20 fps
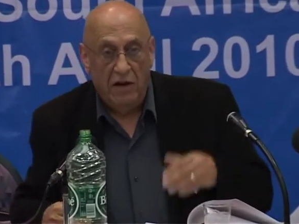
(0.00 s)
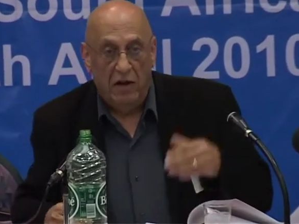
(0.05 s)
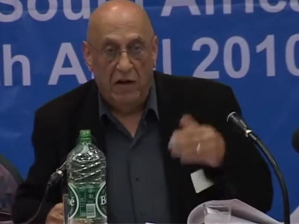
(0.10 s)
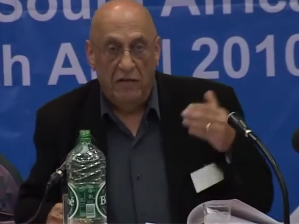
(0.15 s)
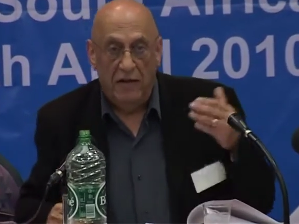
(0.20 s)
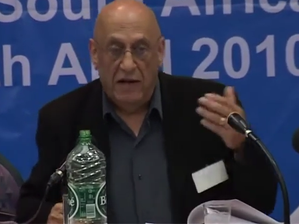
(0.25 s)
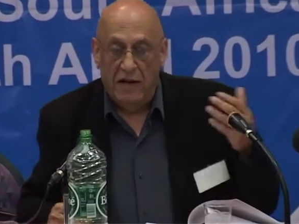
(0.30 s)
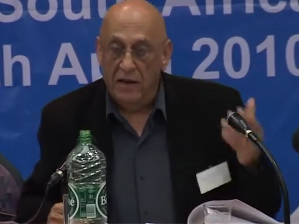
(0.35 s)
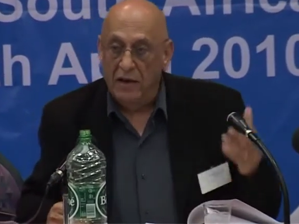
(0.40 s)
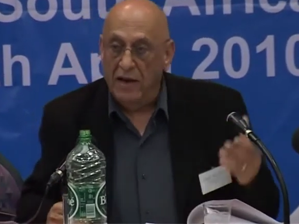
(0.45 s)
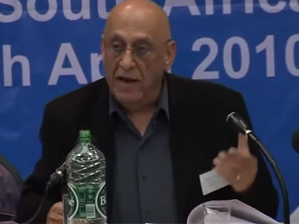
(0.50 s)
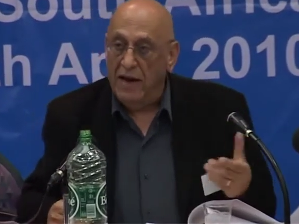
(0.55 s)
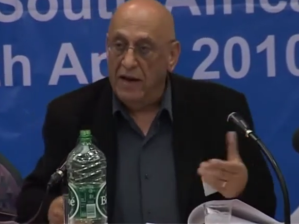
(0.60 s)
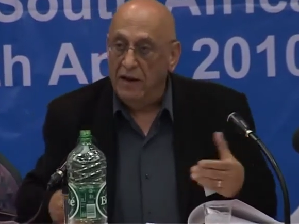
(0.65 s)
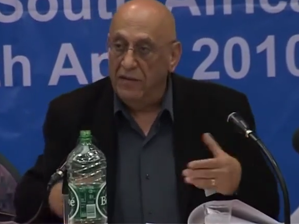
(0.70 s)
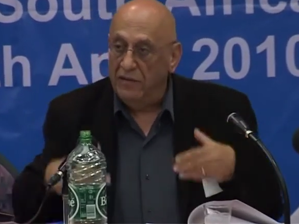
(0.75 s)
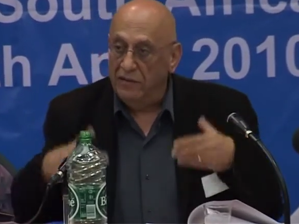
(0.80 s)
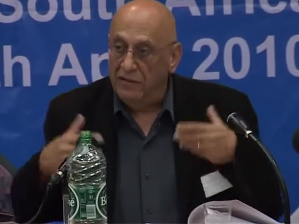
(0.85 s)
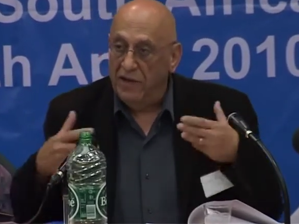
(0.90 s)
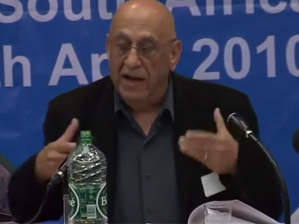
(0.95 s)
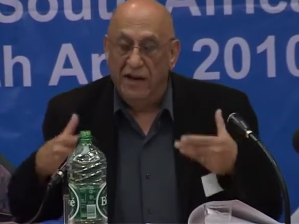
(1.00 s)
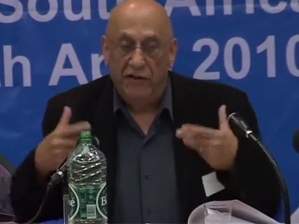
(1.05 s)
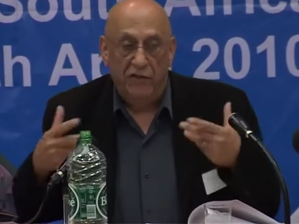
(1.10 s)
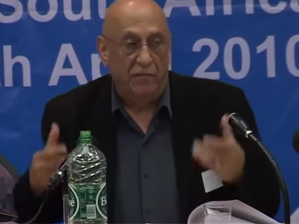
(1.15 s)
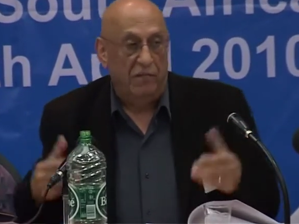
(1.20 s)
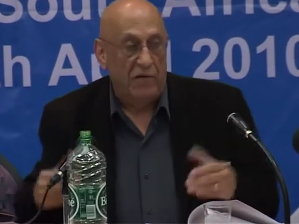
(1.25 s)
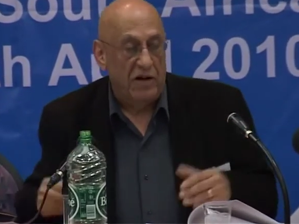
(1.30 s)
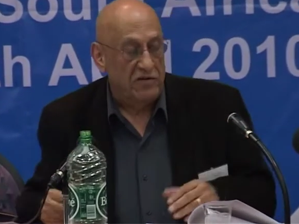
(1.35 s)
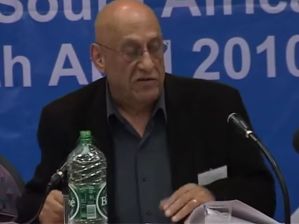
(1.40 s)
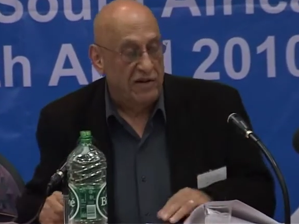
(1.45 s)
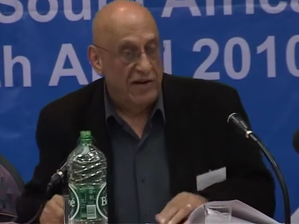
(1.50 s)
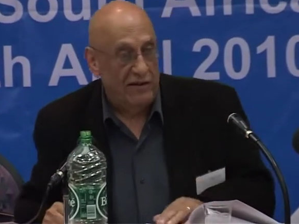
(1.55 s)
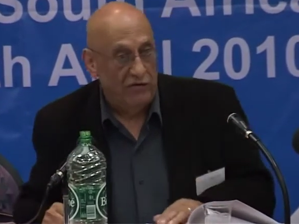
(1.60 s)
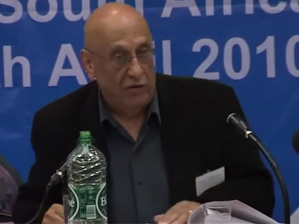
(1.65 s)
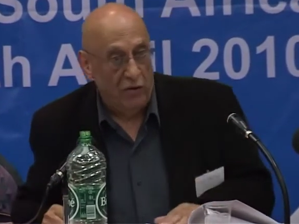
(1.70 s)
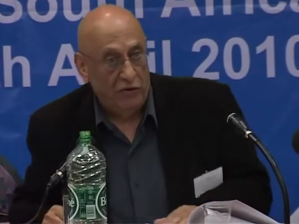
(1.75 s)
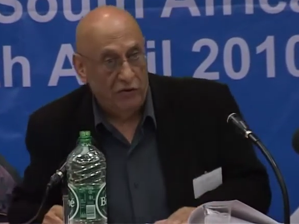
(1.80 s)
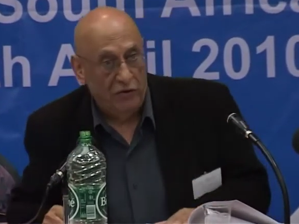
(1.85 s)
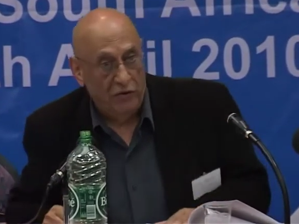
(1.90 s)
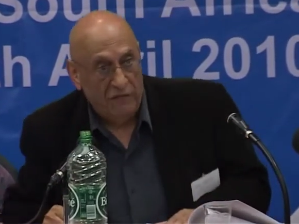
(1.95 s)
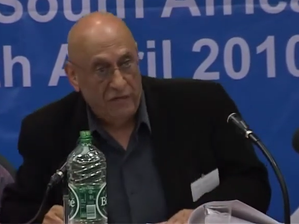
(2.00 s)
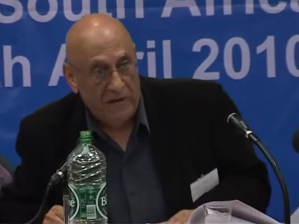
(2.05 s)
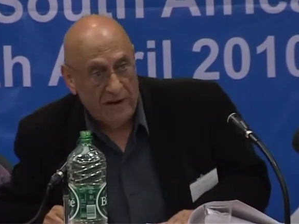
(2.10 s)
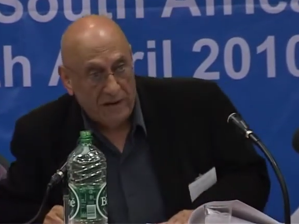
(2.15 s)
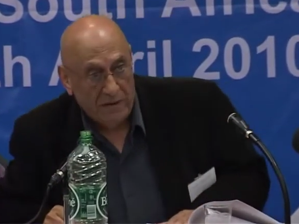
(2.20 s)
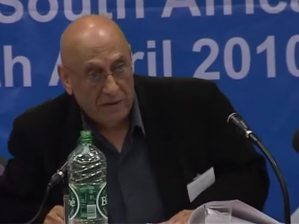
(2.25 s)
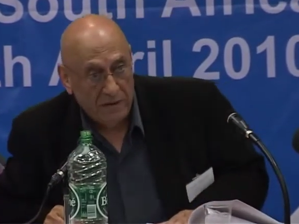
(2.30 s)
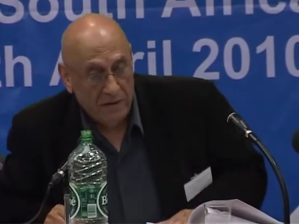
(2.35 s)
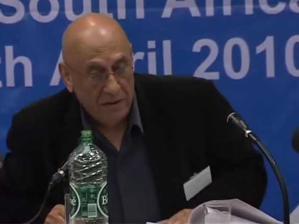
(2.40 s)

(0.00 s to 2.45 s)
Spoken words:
On the other hand, the Zionist project has also failed.